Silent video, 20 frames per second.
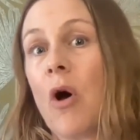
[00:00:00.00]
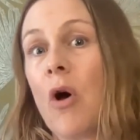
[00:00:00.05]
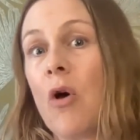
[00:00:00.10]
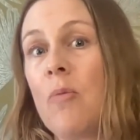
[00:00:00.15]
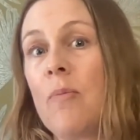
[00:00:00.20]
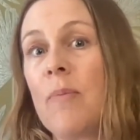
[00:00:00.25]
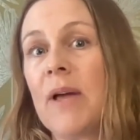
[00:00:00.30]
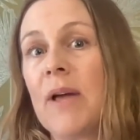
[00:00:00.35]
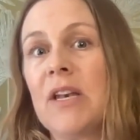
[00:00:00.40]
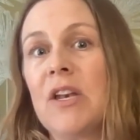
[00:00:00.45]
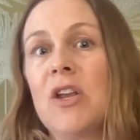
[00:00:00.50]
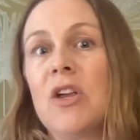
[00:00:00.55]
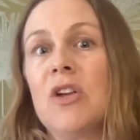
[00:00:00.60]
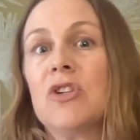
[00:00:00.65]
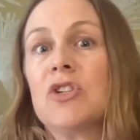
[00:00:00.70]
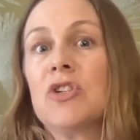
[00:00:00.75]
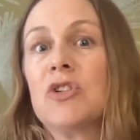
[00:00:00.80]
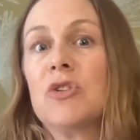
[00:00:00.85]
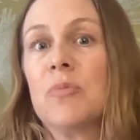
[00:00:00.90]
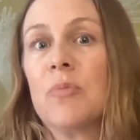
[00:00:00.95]

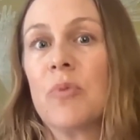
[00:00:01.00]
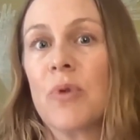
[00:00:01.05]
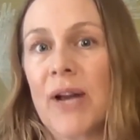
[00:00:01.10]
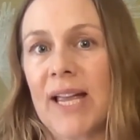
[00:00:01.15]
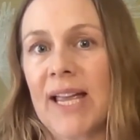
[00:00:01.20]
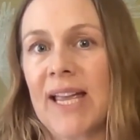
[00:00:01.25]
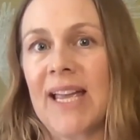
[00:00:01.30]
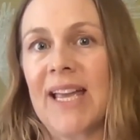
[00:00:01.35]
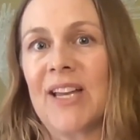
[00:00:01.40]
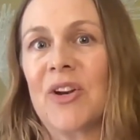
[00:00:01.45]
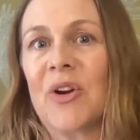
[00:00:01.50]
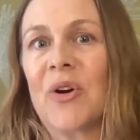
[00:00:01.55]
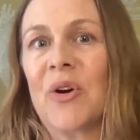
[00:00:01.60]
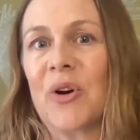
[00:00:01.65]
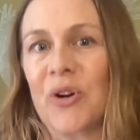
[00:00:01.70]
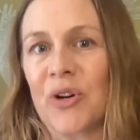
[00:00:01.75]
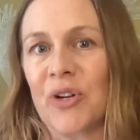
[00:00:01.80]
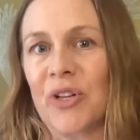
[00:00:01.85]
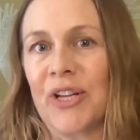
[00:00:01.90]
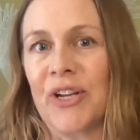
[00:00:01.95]
open to bringing it
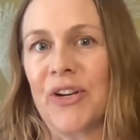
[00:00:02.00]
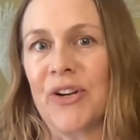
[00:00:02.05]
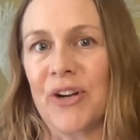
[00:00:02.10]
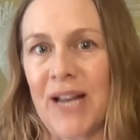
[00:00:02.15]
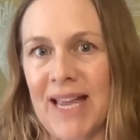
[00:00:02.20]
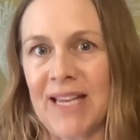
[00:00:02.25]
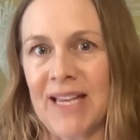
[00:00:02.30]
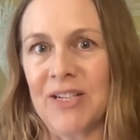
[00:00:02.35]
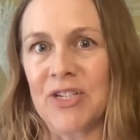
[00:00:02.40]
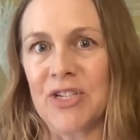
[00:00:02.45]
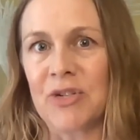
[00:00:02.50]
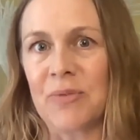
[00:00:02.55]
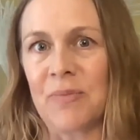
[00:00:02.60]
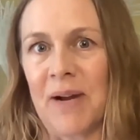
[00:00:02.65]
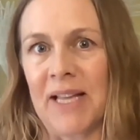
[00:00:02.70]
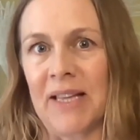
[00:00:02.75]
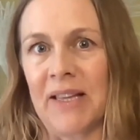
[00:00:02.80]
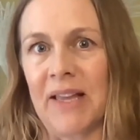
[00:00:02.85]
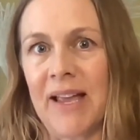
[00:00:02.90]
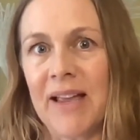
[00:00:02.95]
earlier into
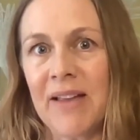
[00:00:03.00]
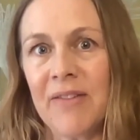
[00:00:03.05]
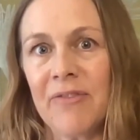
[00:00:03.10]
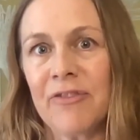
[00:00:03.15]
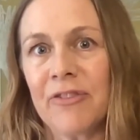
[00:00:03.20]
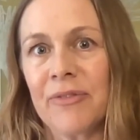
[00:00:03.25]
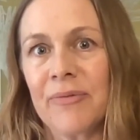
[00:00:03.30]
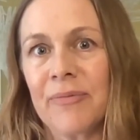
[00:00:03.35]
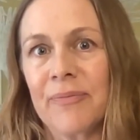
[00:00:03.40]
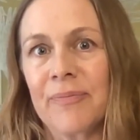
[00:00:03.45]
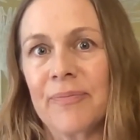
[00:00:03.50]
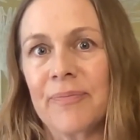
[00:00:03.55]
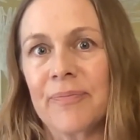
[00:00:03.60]
my life.